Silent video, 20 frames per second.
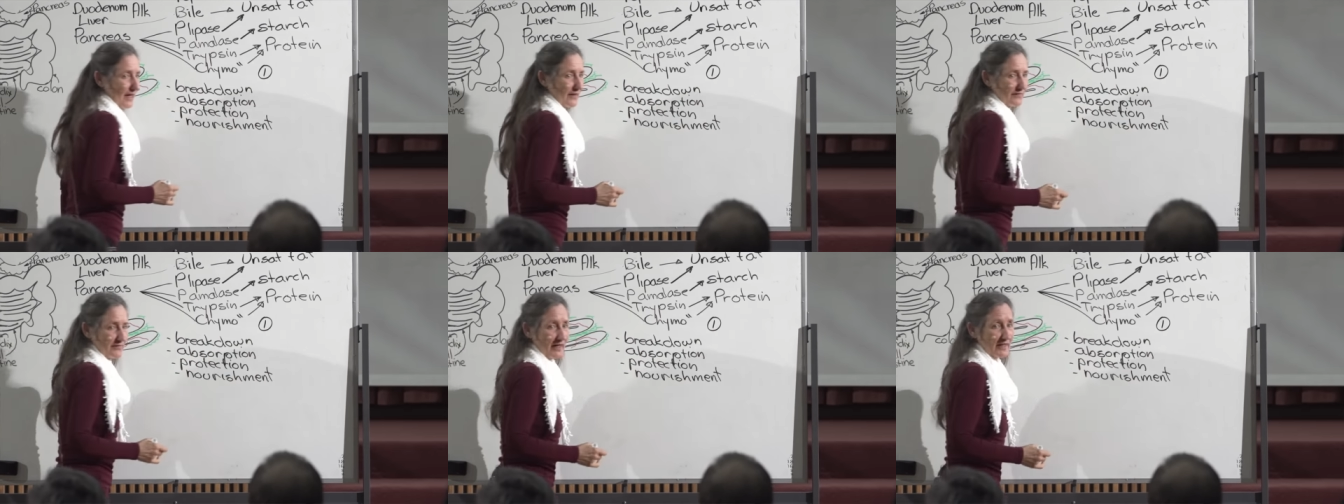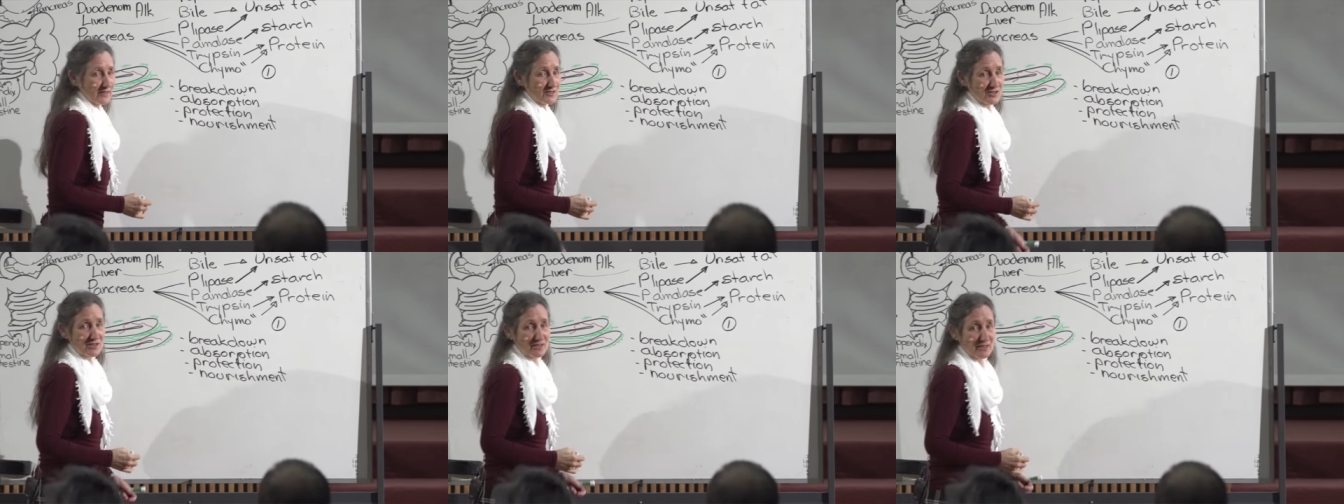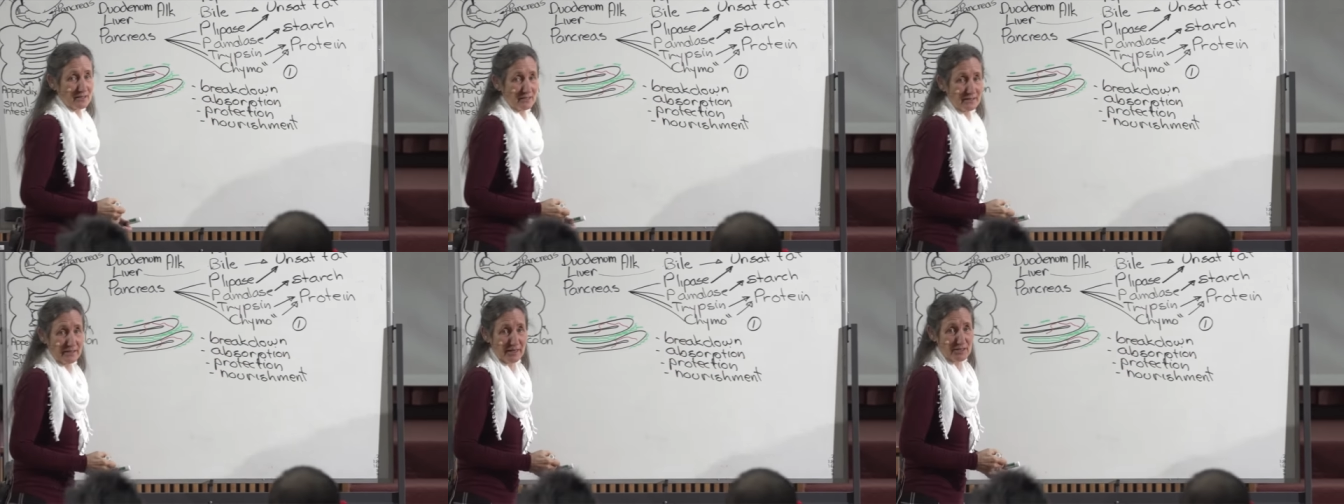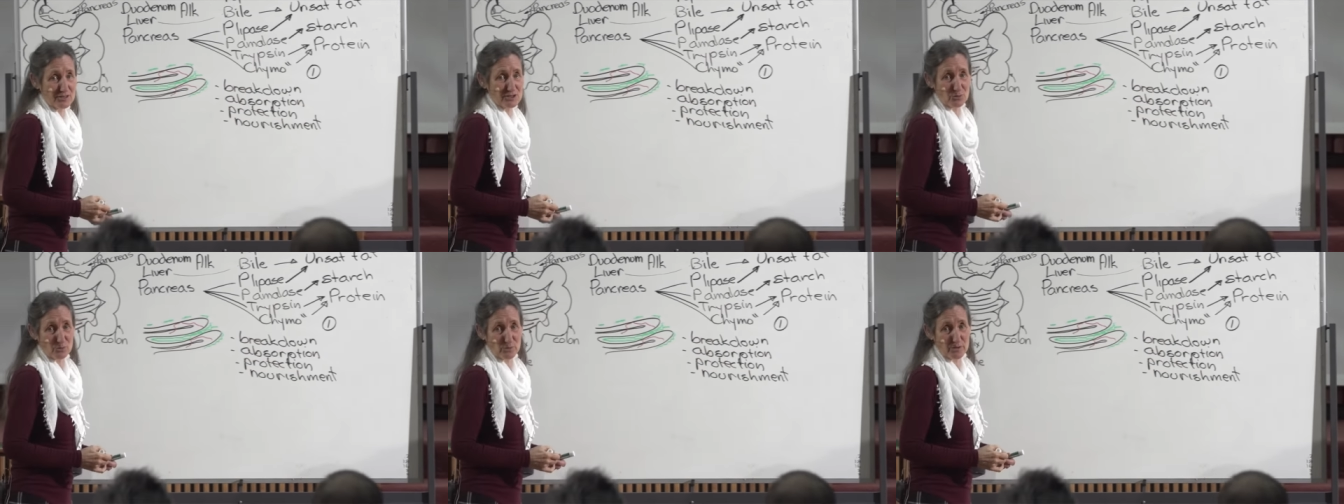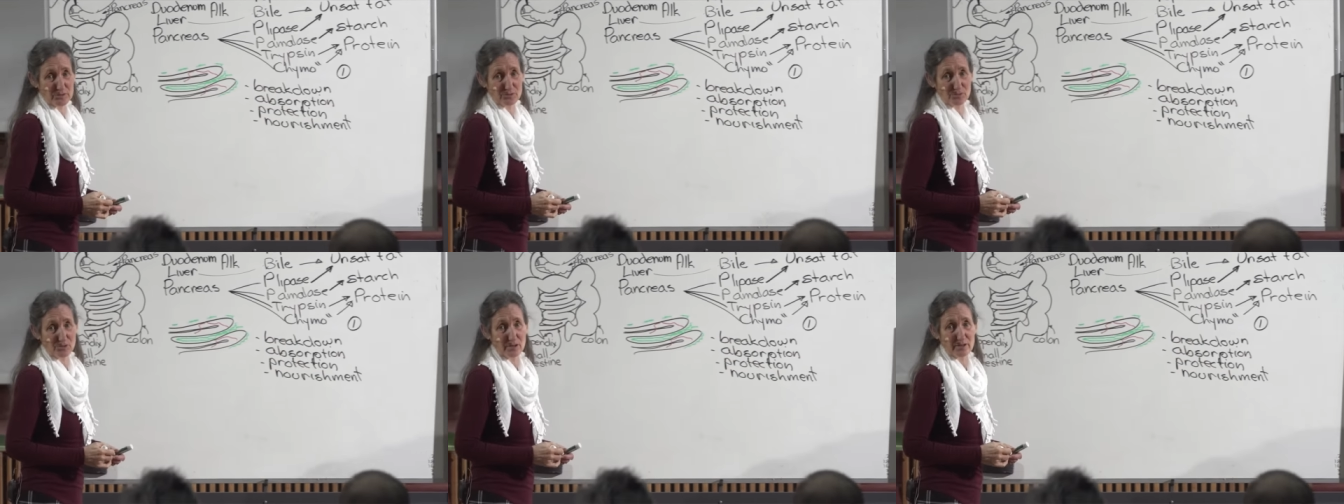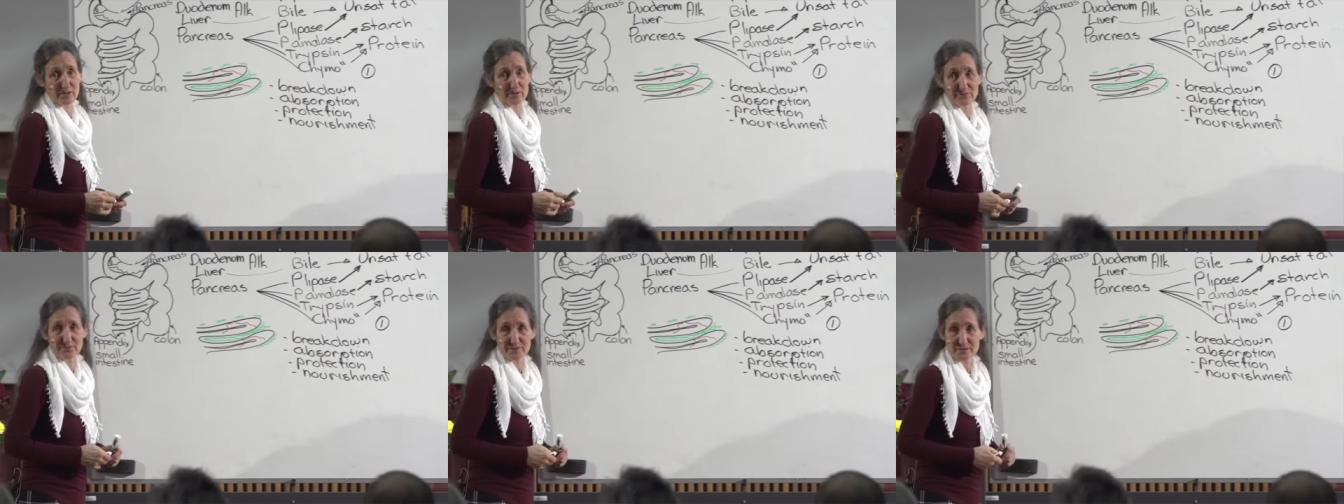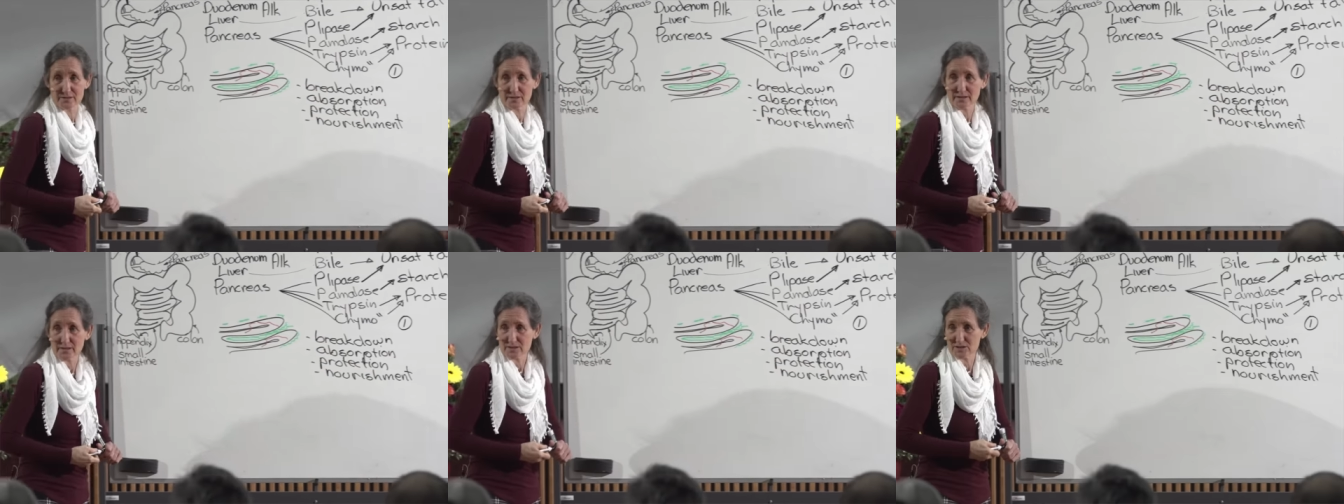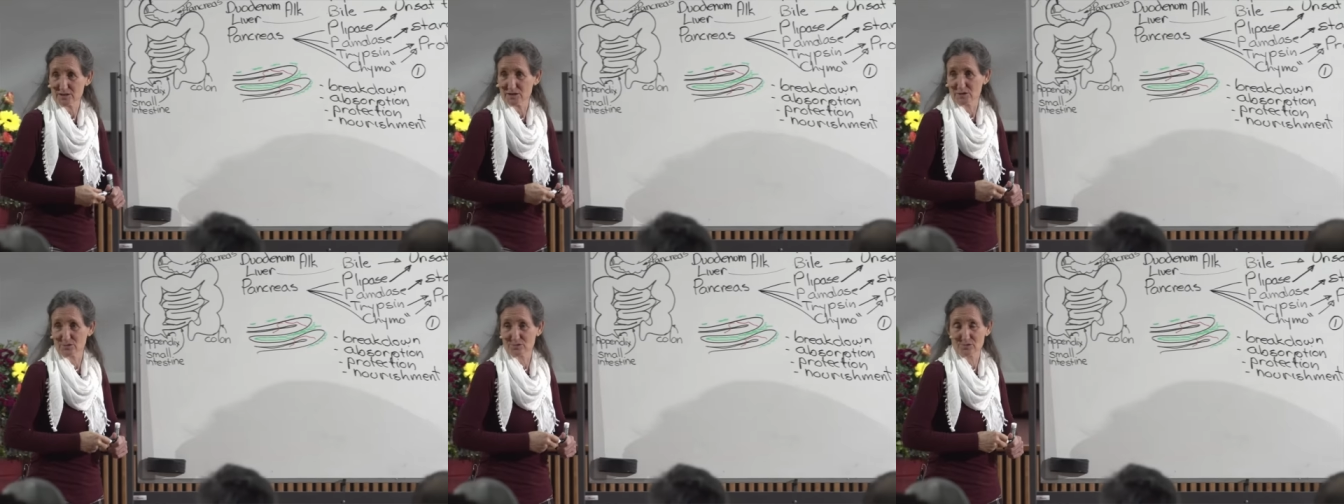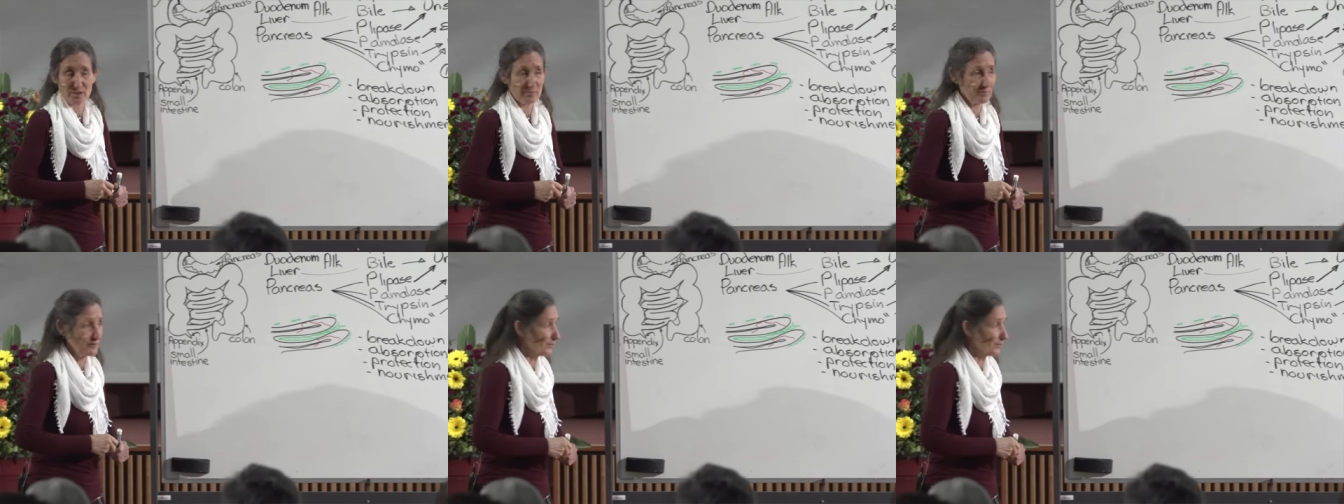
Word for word: And that's the connection with chronic fatigue syndrome.